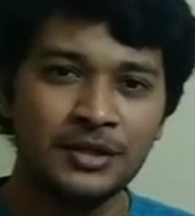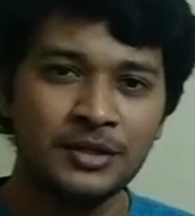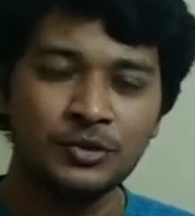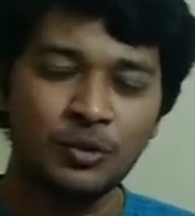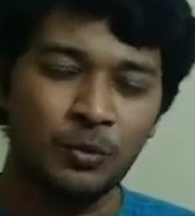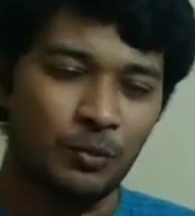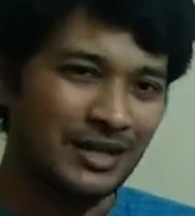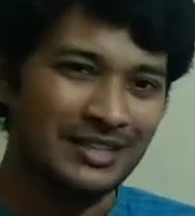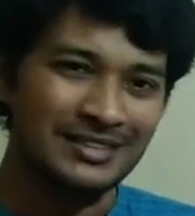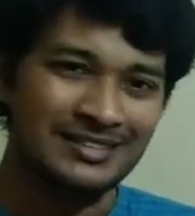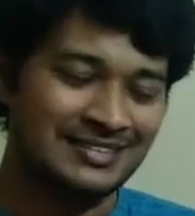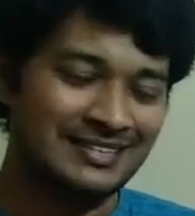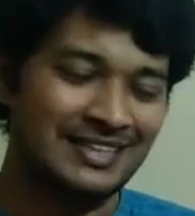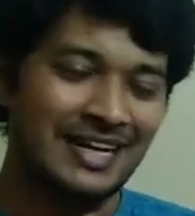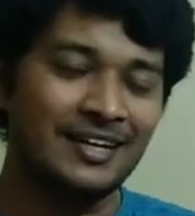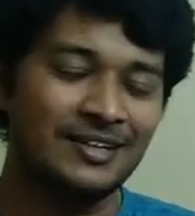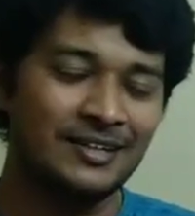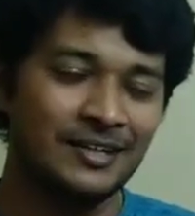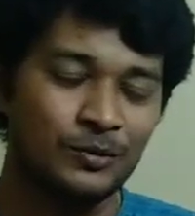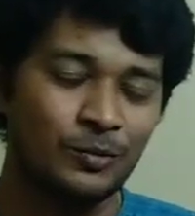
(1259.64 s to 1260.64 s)
So what is
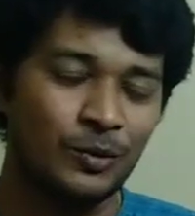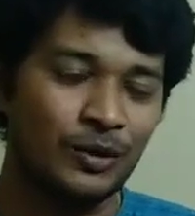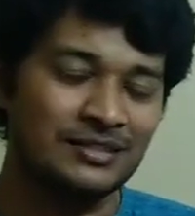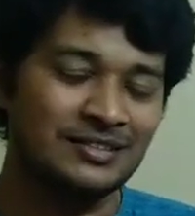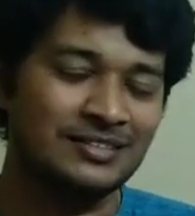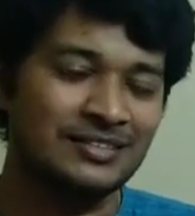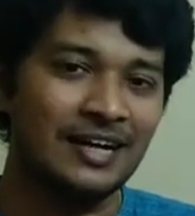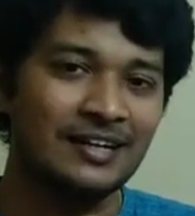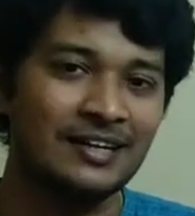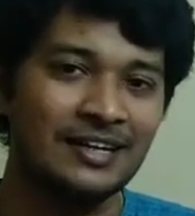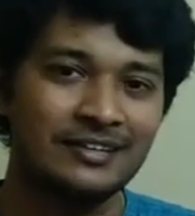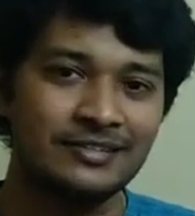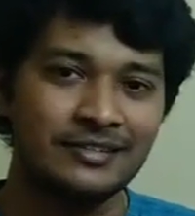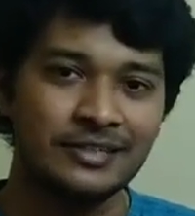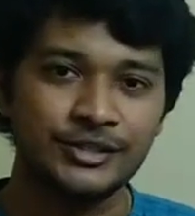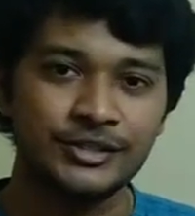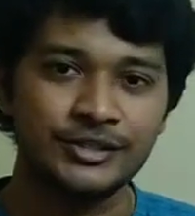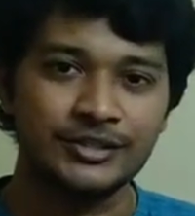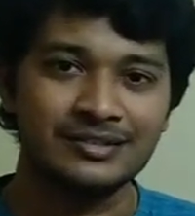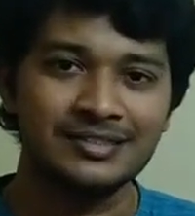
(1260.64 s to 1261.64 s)
standard? What is
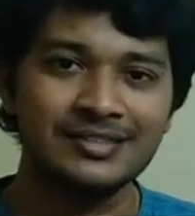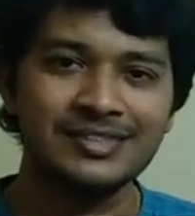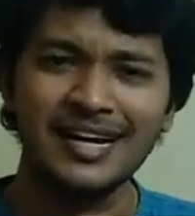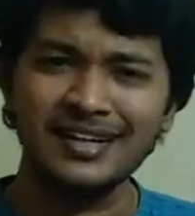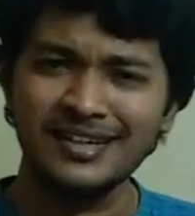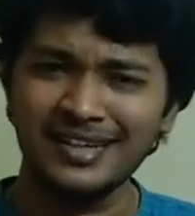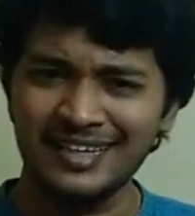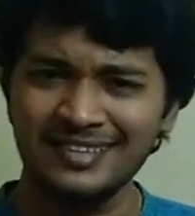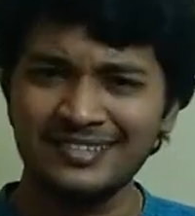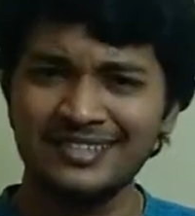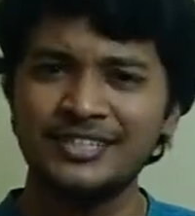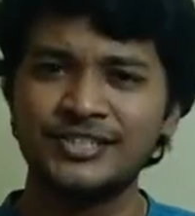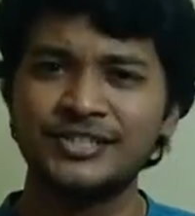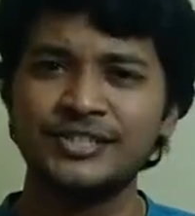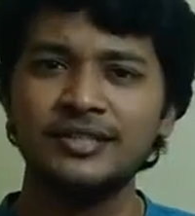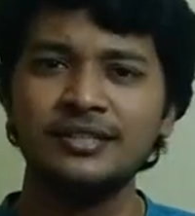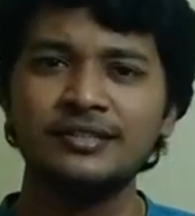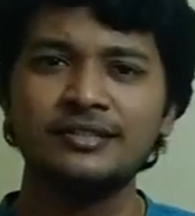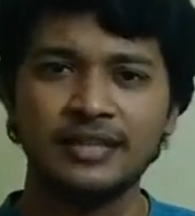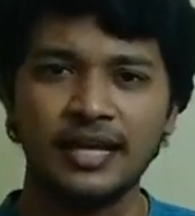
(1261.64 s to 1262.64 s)
standardization?
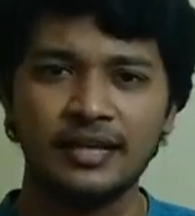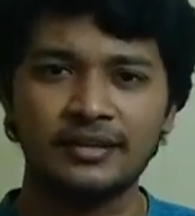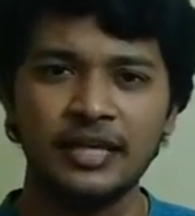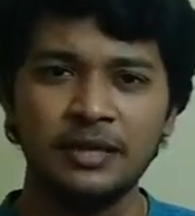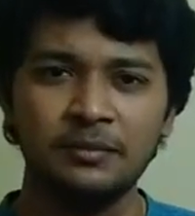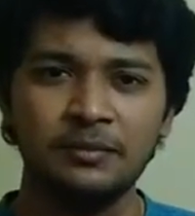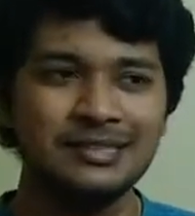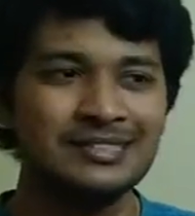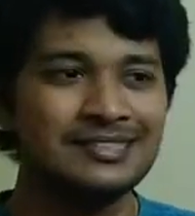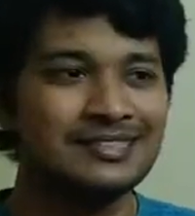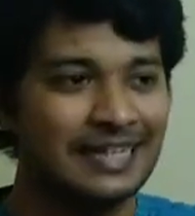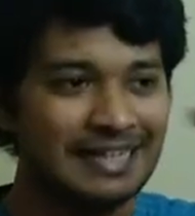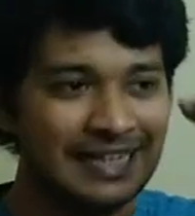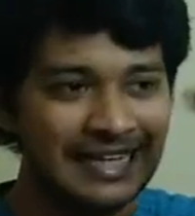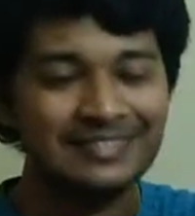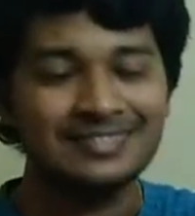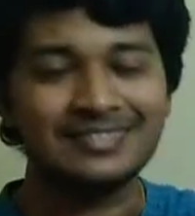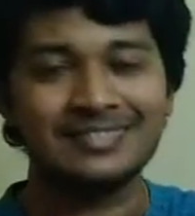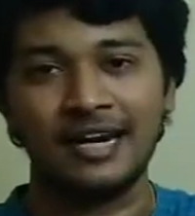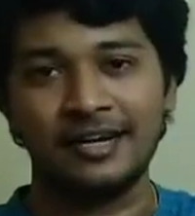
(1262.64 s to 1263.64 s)
Standardization is nothing but
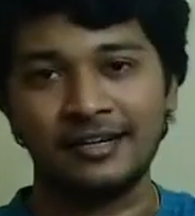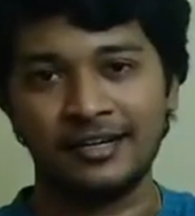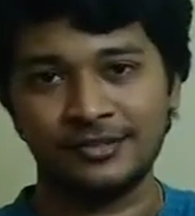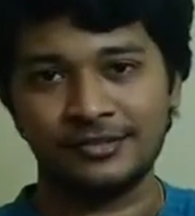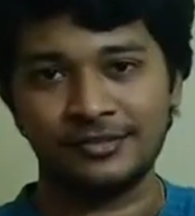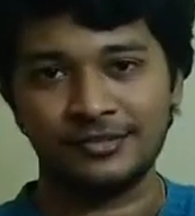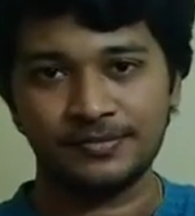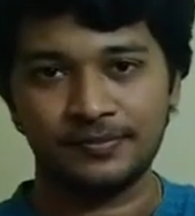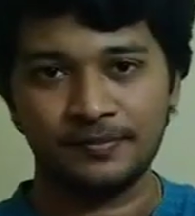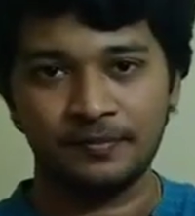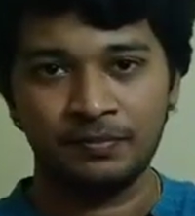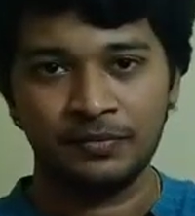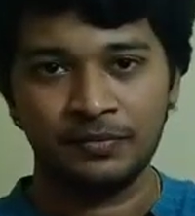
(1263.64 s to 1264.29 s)
setting standards.